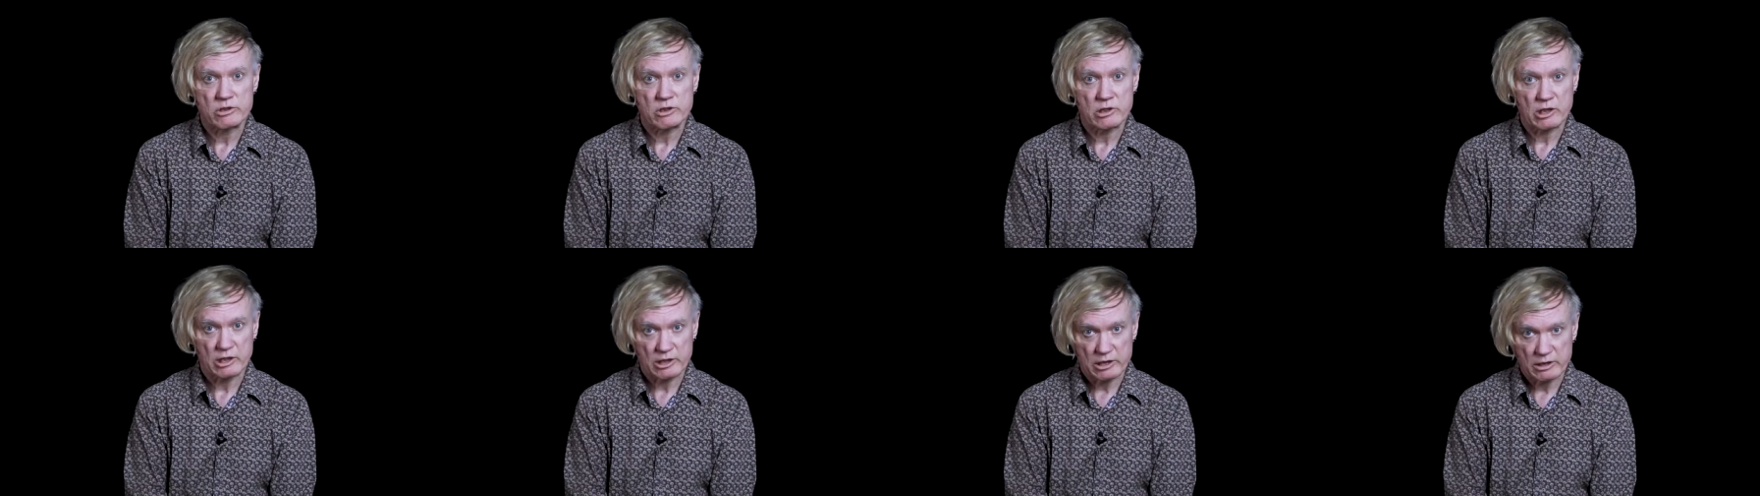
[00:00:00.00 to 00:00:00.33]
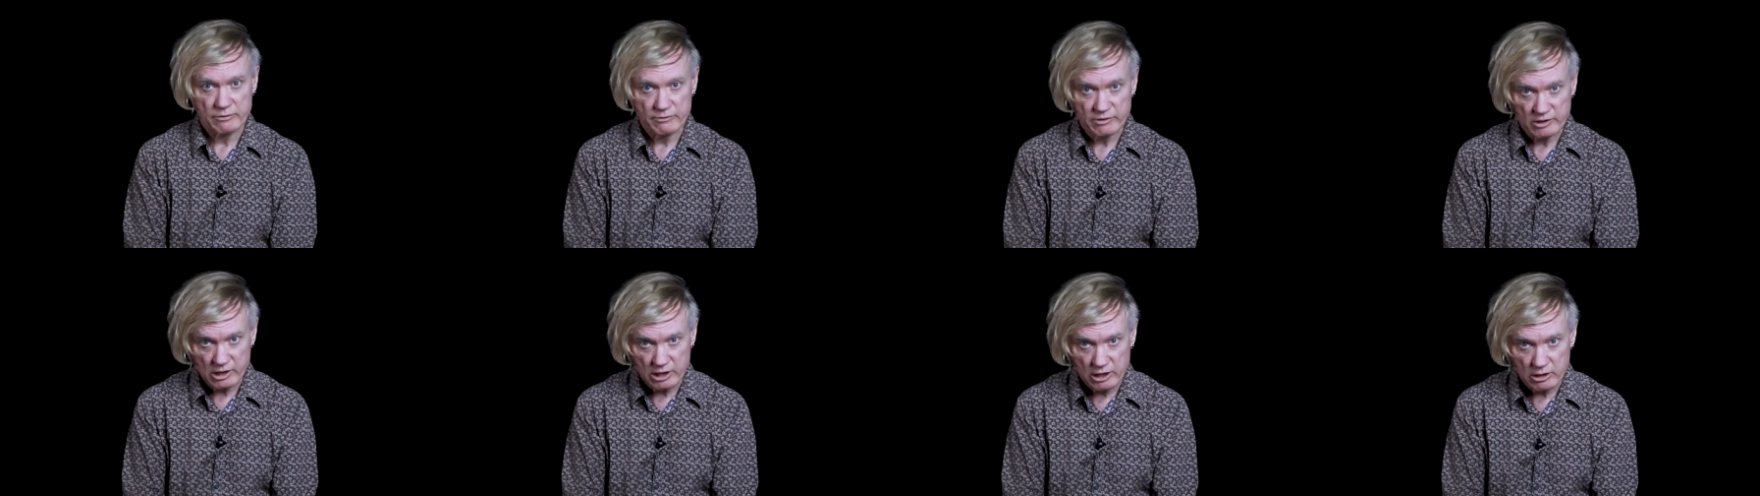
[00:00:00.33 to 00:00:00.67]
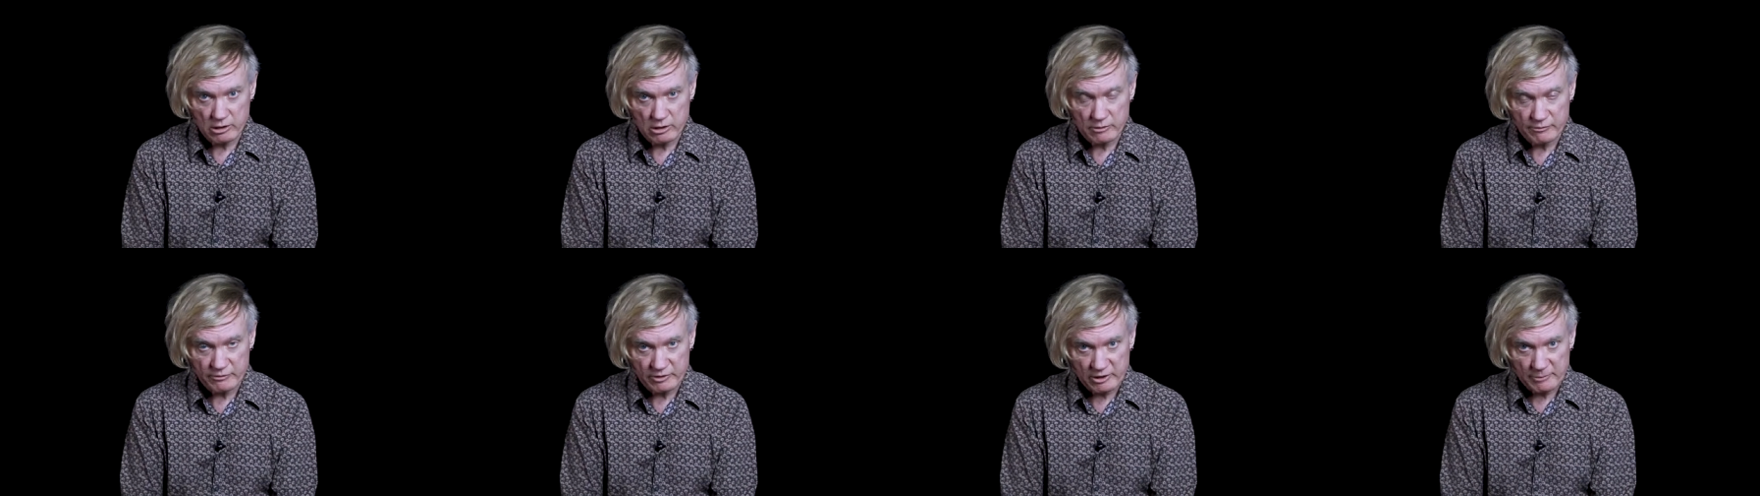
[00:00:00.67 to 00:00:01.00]
study
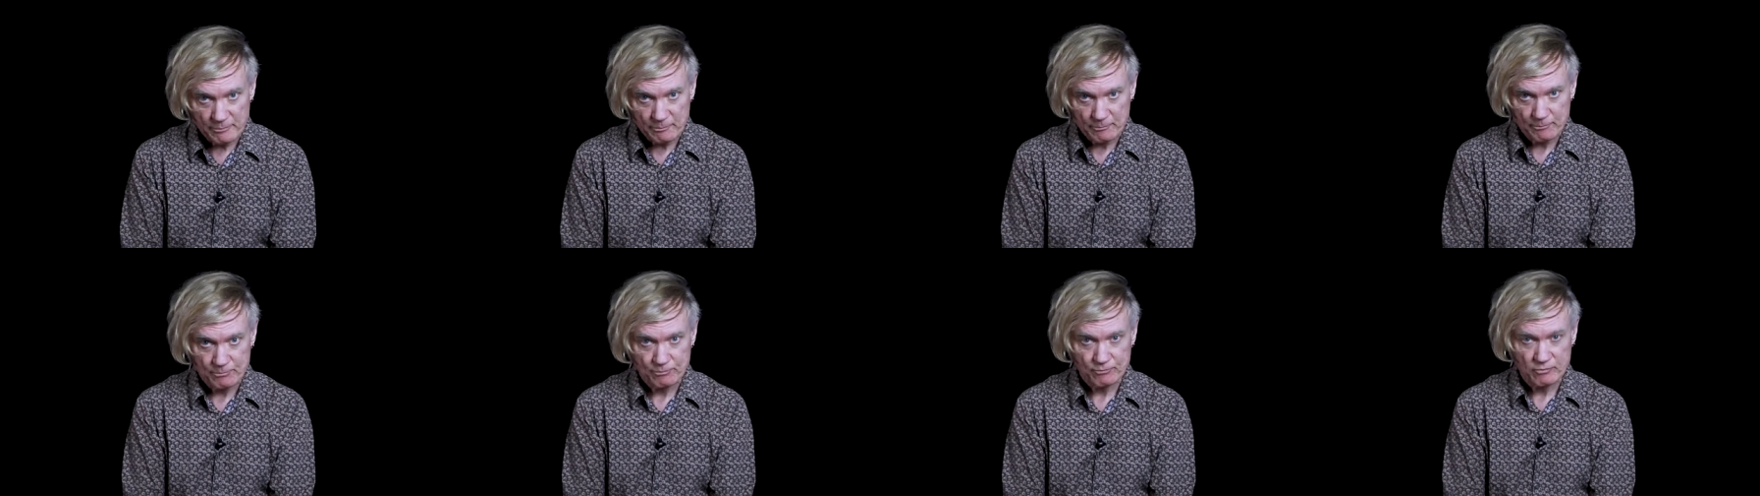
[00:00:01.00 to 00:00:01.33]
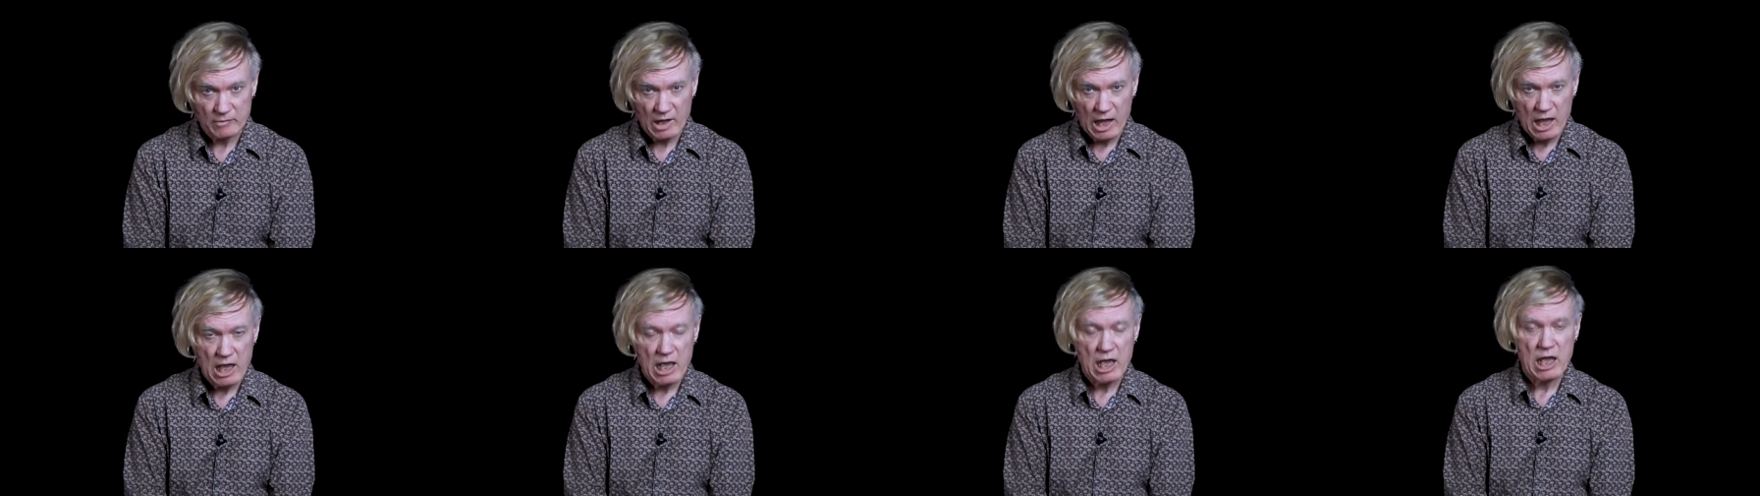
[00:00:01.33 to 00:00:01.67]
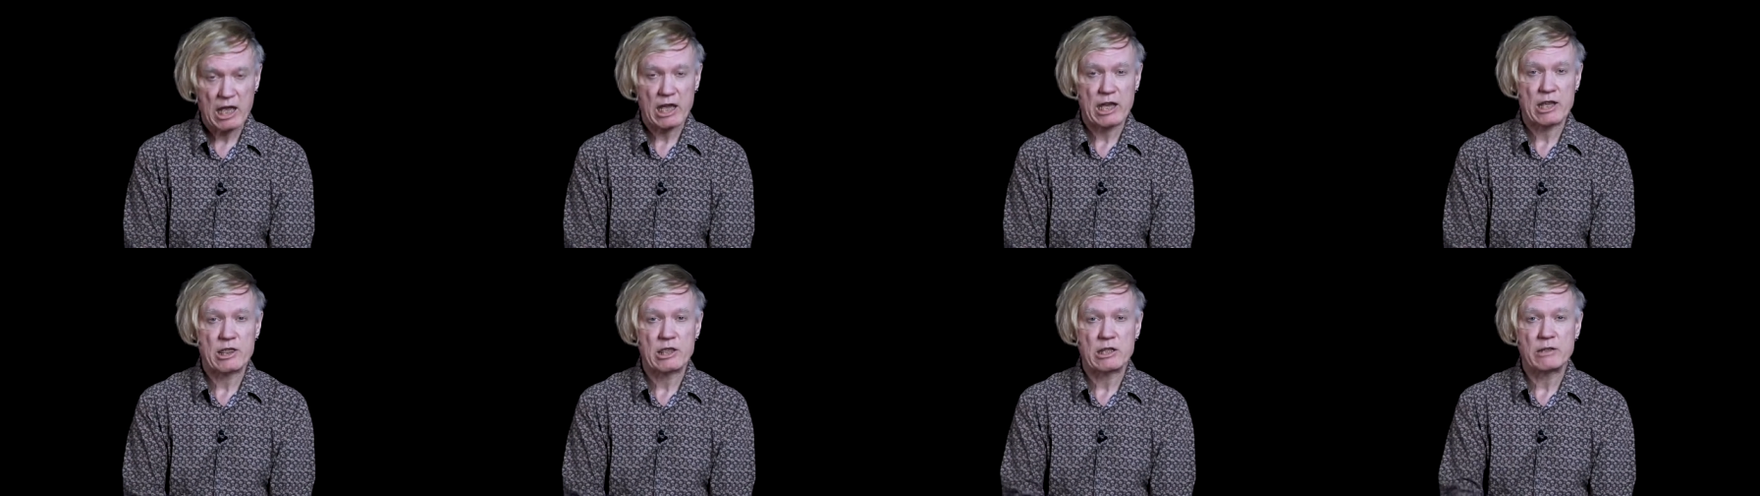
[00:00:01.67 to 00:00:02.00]
photography.
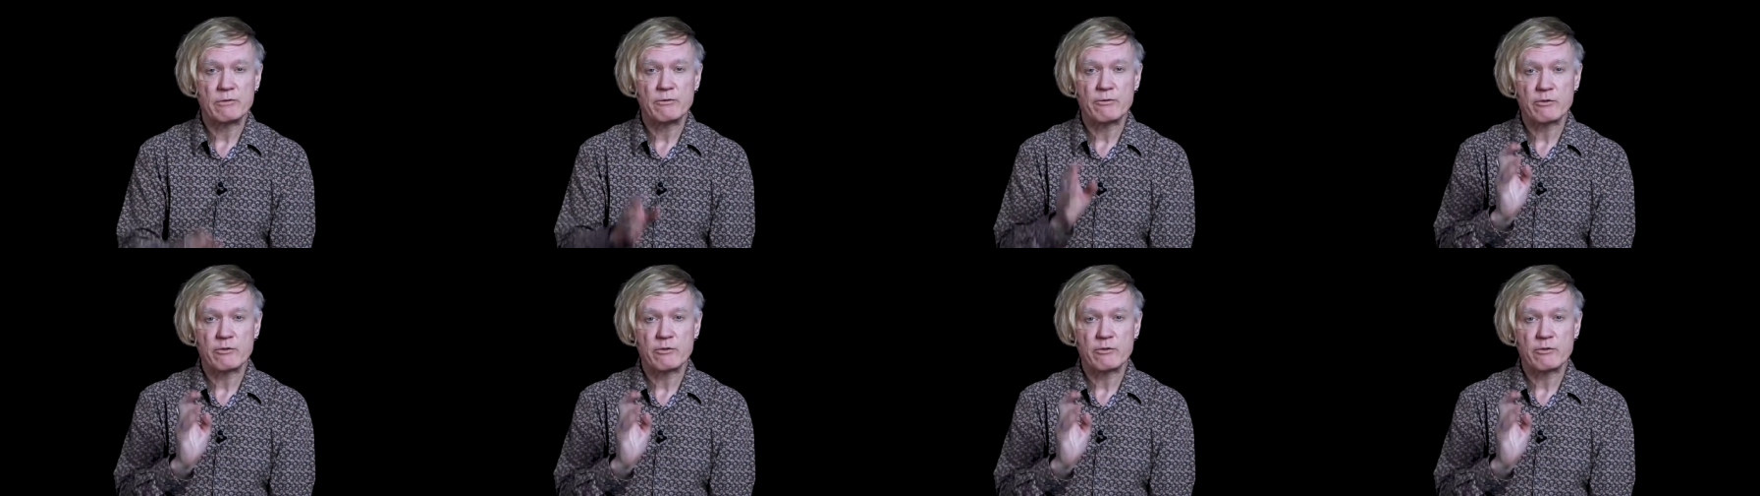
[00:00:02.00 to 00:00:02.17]
And the